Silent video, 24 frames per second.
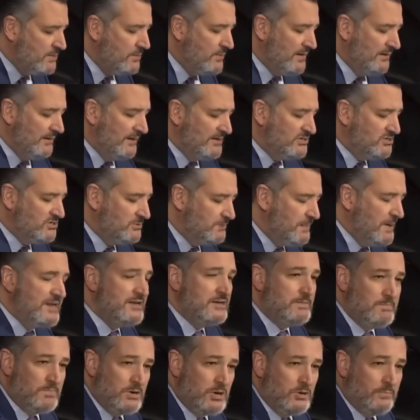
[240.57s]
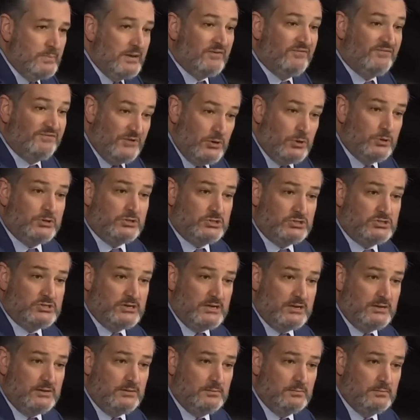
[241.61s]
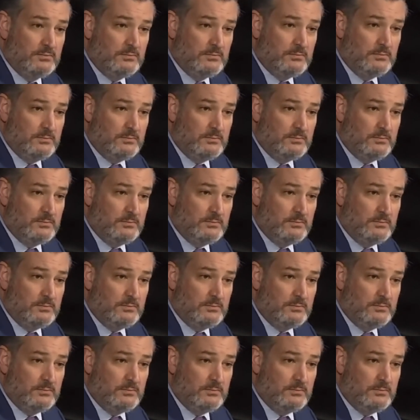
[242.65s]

the way, let's spend a moment focusing